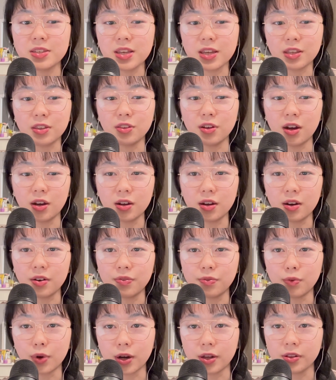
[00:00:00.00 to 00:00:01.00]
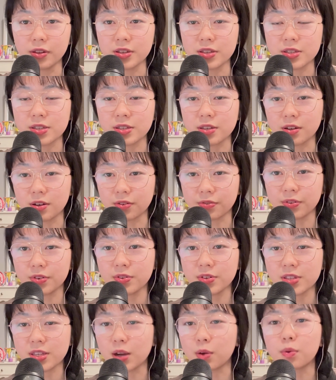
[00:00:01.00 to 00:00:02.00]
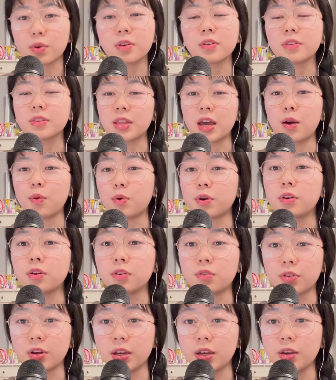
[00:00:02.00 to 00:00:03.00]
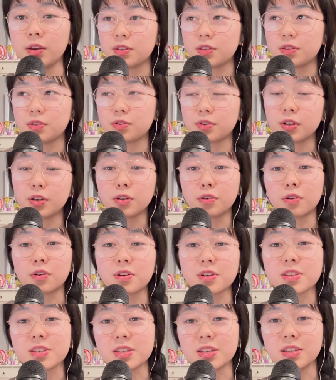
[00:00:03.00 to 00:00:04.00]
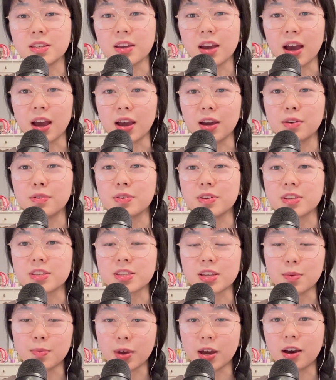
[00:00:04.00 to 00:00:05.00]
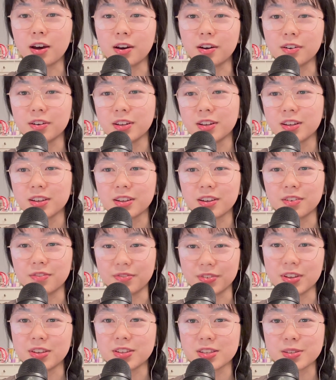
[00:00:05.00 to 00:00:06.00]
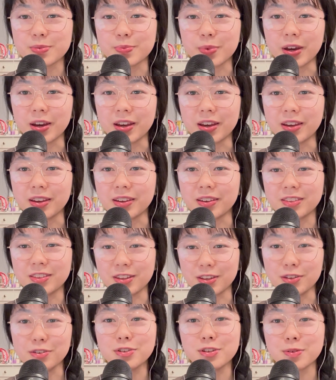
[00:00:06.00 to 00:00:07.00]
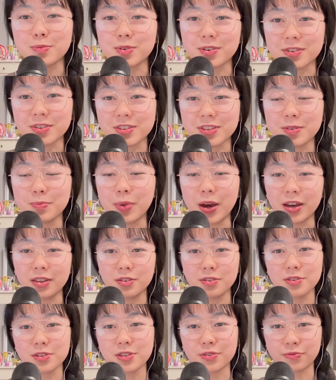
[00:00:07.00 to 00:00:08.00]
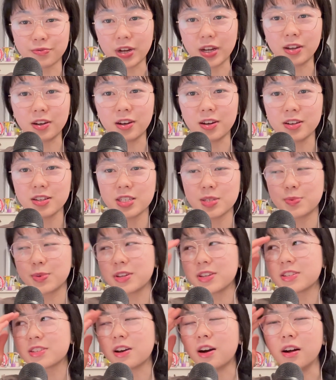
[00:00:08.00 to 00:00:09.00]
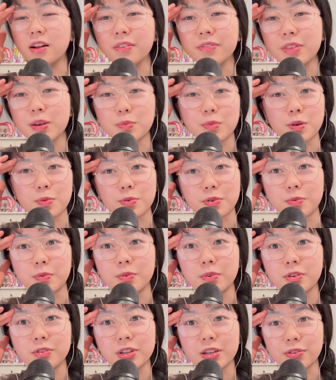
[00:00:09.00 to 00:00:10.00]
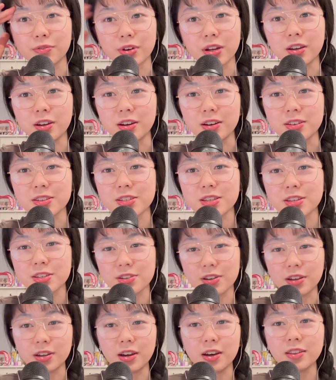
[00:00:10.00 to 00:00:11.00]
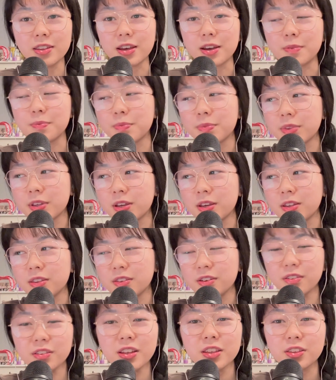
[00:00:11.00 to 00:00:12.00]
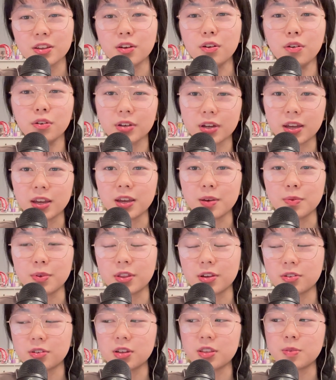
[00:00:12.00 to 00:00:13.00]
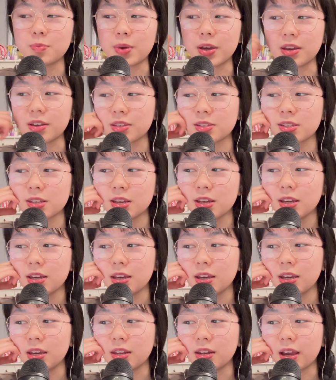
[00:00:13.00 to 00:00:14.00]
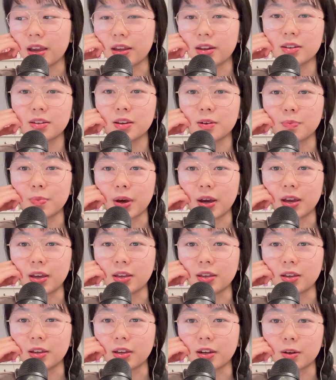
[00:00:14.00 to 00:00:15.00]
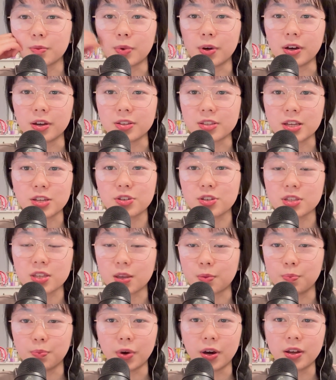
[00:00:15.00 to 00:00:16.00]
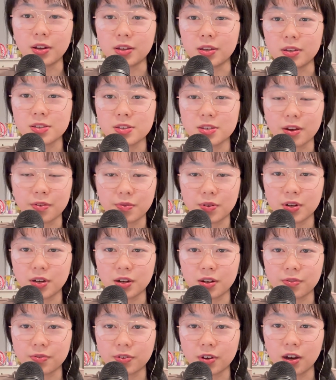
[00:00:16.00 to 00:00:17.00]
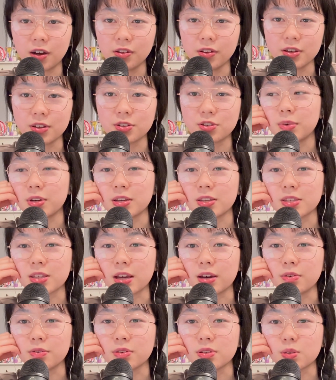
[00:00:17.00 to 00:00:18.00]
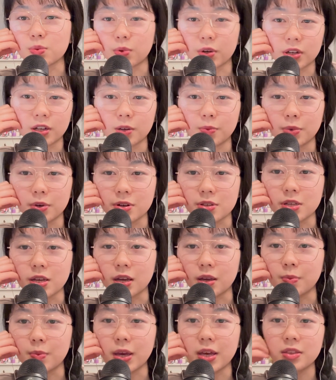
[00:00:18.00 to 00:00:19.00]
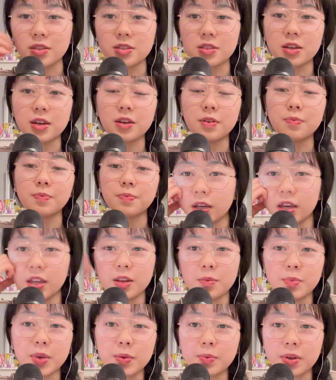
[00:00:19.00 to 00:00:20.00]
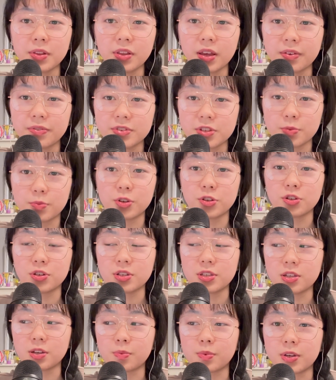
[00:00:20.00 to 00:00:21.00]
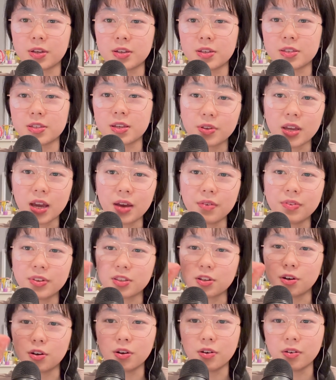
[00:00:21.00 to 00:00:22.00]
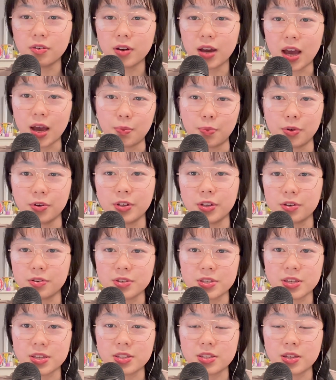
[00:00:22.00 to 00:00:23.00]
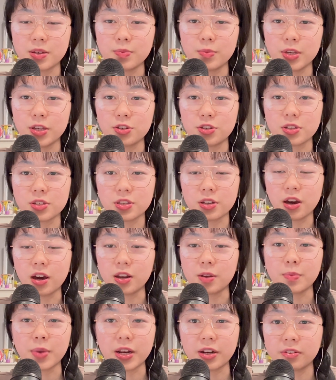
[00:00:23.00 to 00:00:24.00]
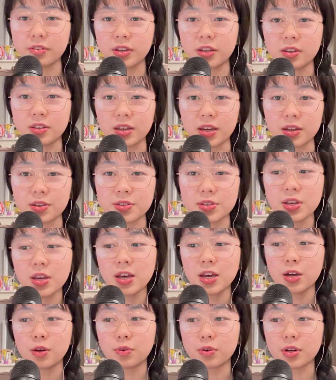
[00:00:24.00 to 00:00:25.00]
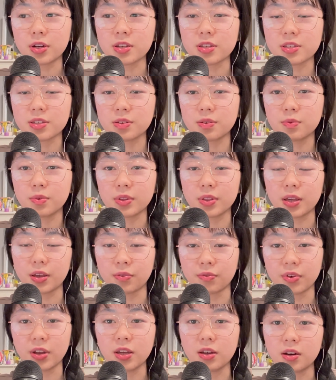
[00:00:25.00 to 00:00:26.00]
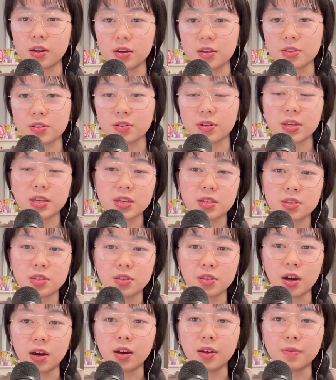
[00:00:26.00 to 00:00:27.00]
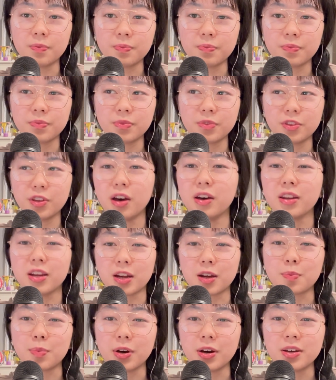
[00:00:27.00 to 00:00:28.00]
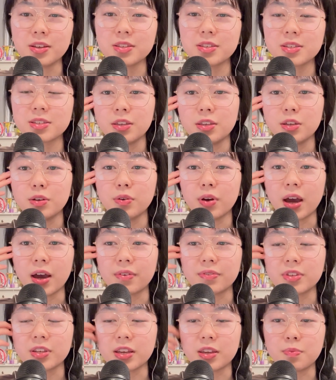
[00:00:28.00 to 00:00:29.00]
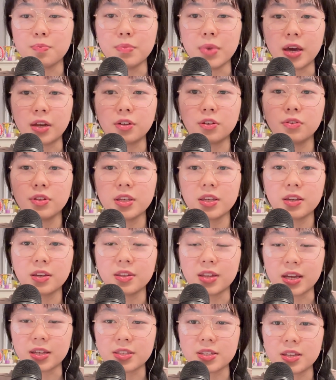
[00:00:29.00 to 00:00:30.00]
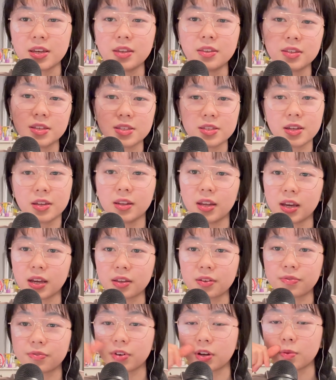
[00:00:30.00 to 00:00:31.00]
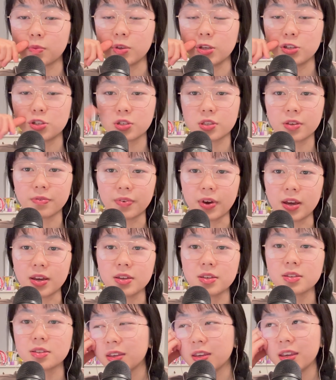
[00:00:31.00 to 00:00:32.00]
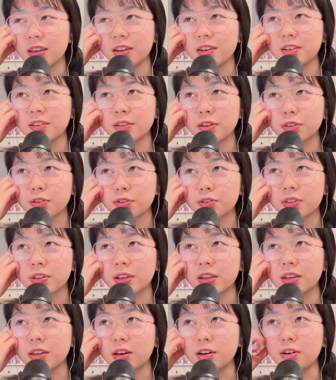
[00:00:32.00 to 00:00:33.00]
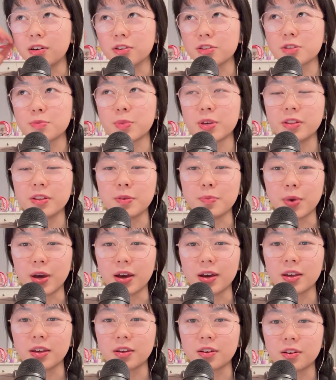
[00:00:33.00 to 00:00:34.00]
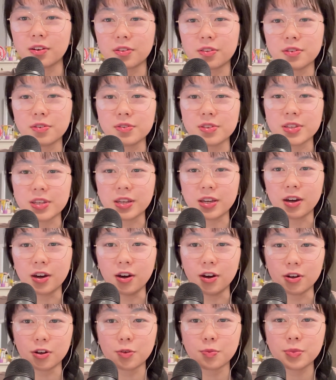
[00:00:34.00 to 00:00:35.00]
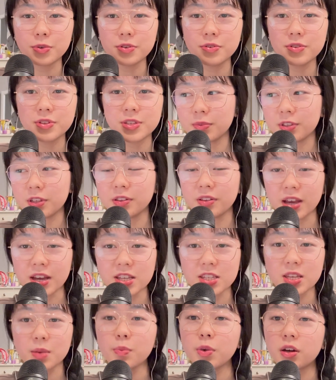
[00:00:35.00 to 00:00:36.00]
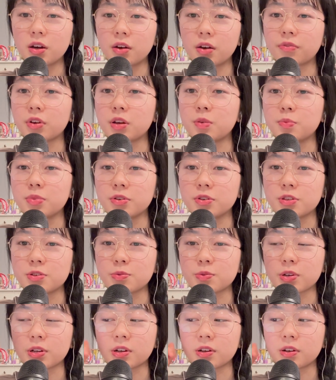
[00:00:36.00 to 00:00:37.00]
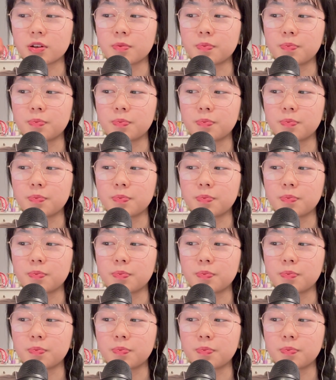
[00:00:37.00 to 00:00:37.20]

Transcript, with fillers: like knockoff wireless earphones that weren't that weren't great. During quarantine, I was somehow convinced by the YouTubers to buy those Raycons because all of them were promoting Raycons. So I got them they're like they're okay but they're not the best and i ended up buying airpods i just like bought it sophomore year of college because i was working part-time at the time and it made my life so much easier because you have like the whole apple ecosystem it just automatically connects whereas with like raycons or i guess non non airpods you will have to like manually connect it and disconnect from each device and another thing i'll ultimately buy are those like hunter boots the last time i got rain boots were